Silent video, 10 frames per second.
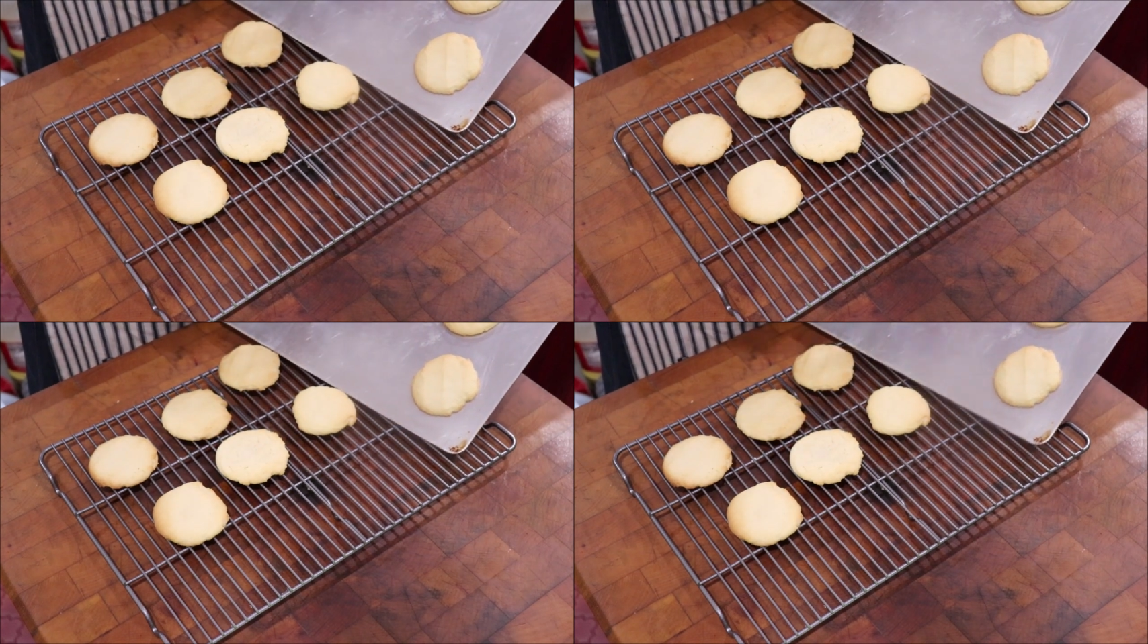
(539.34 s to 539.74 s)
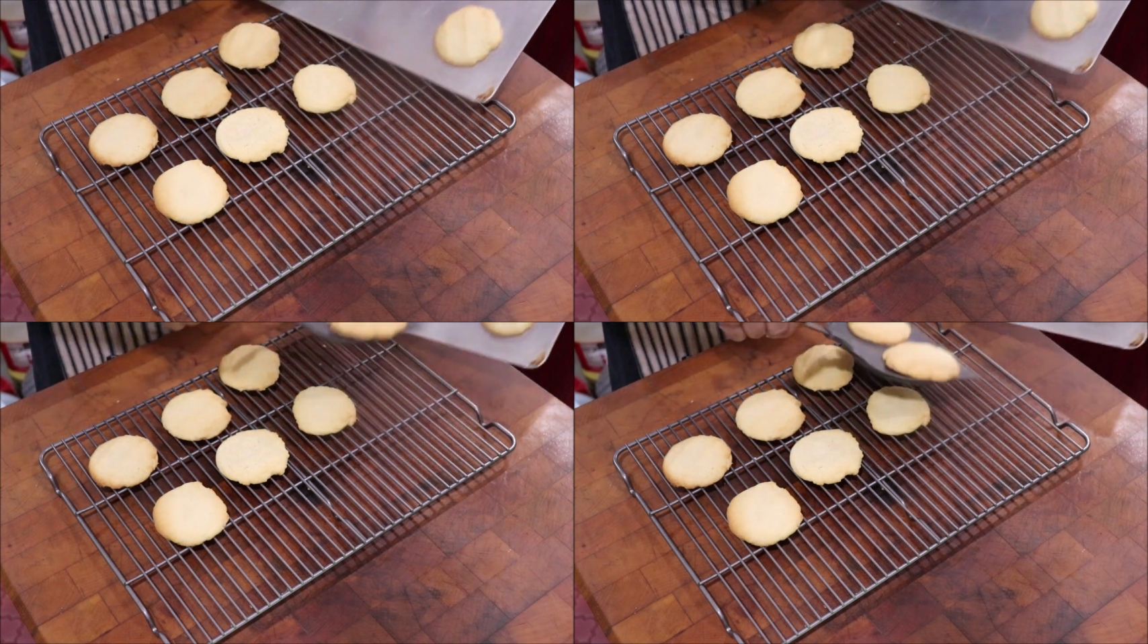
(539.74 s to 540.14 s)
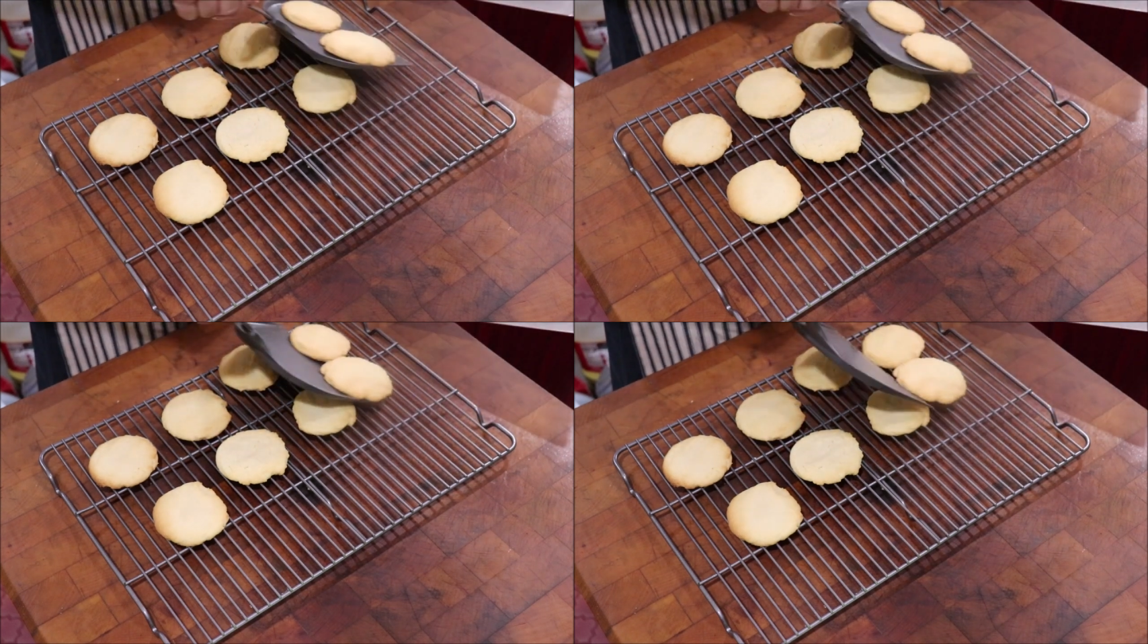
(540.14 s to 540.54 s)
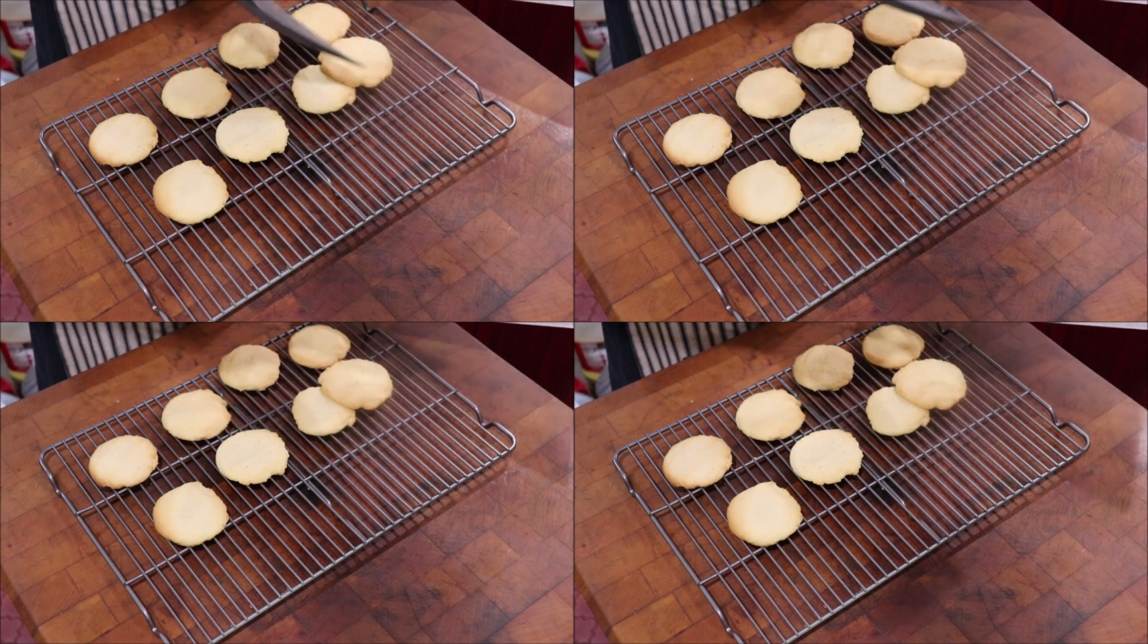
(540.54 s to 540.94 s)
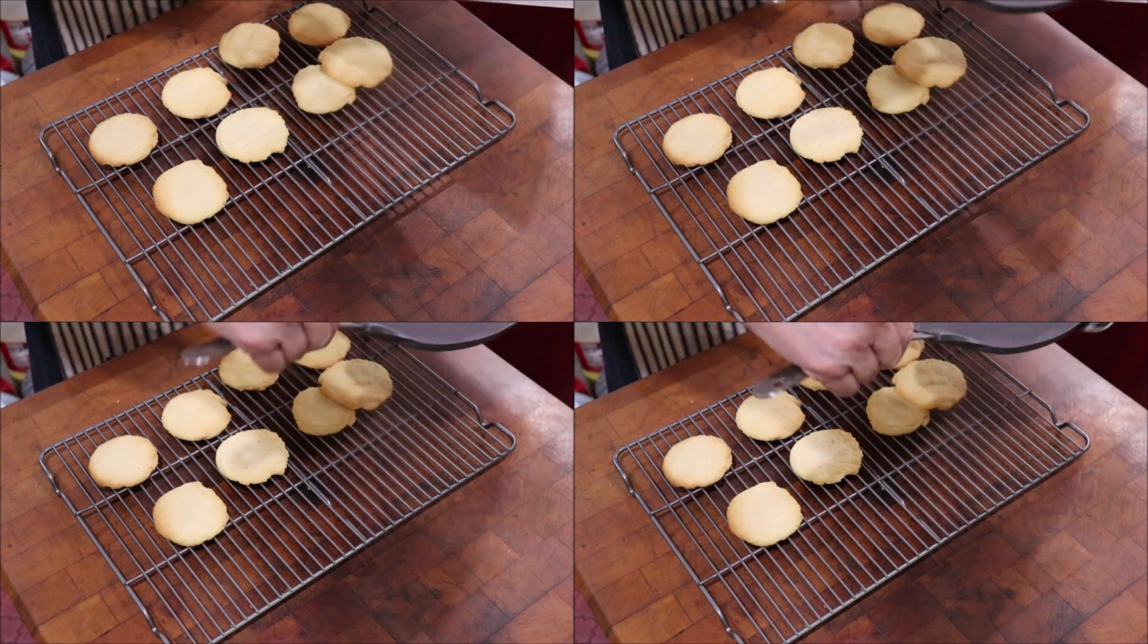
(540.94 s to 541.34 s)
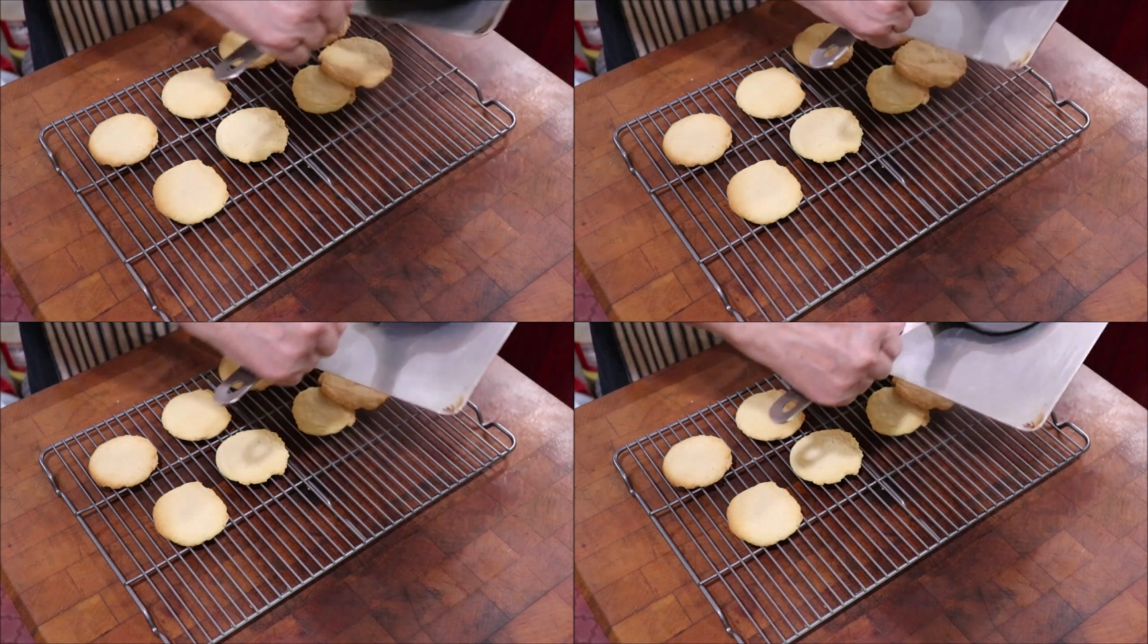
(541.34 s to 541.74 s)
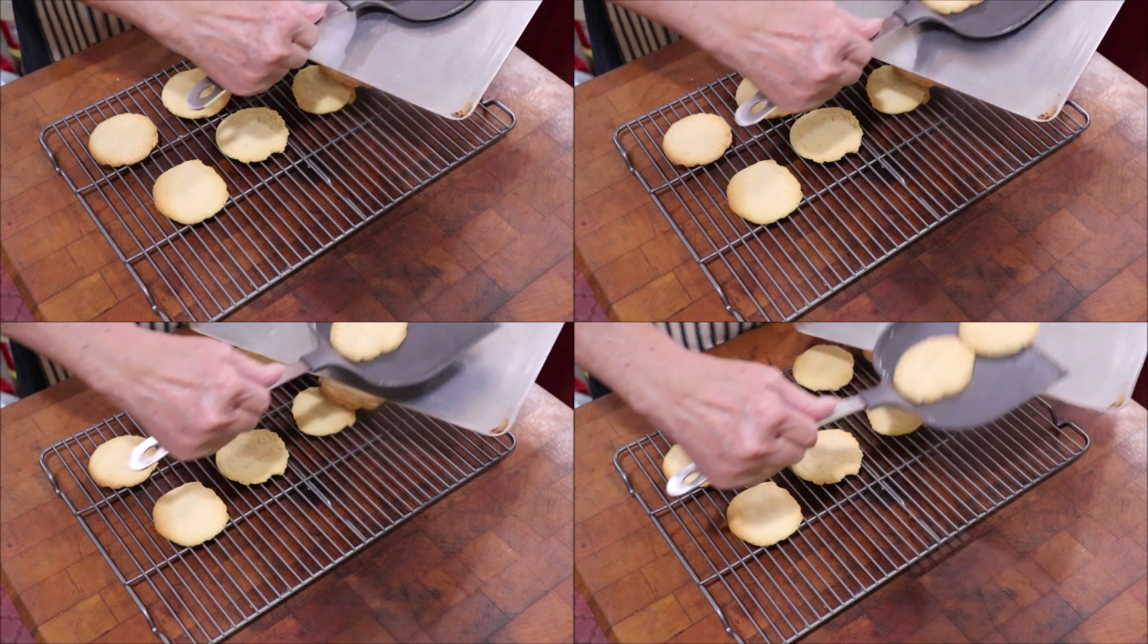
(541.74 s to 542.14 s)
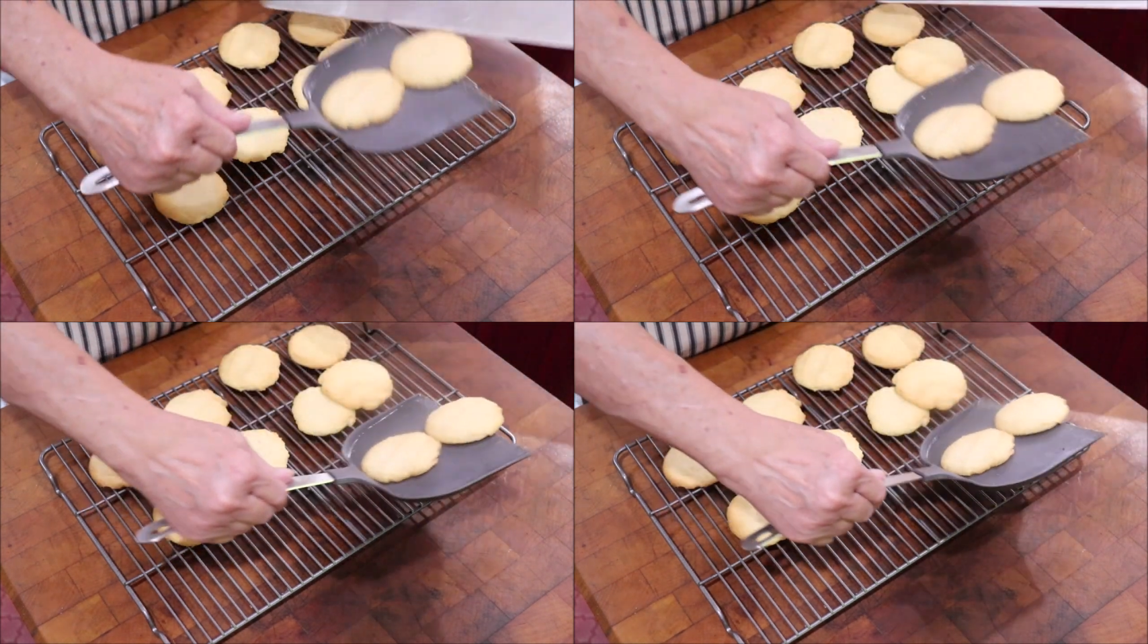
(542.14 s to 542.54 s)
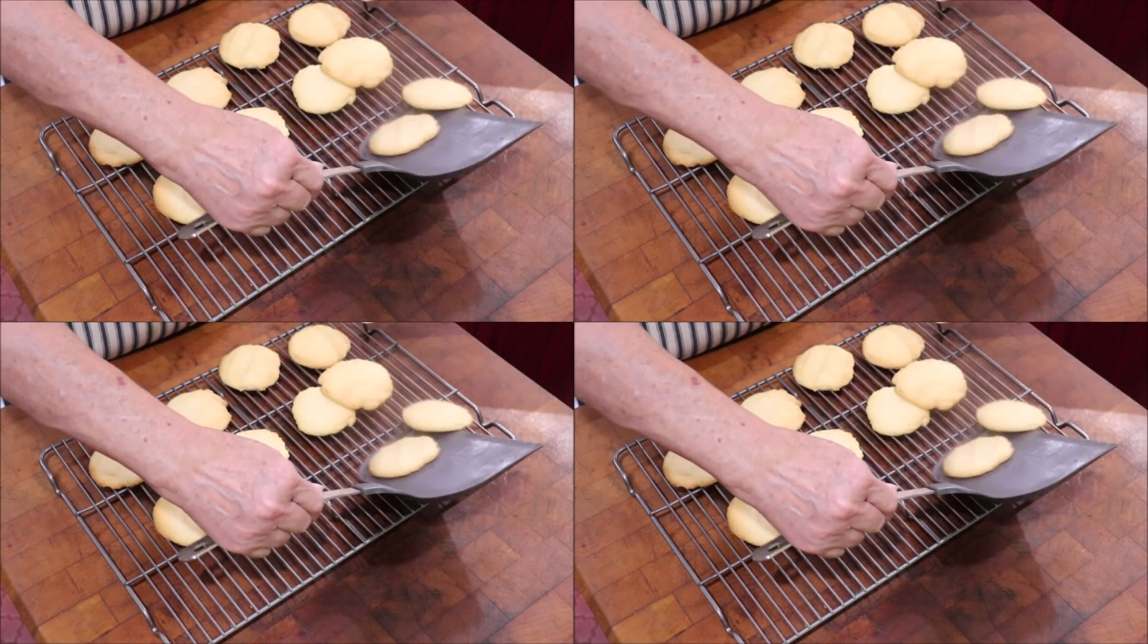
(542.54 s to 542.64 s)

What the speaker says: Nobody's mouth can be seen.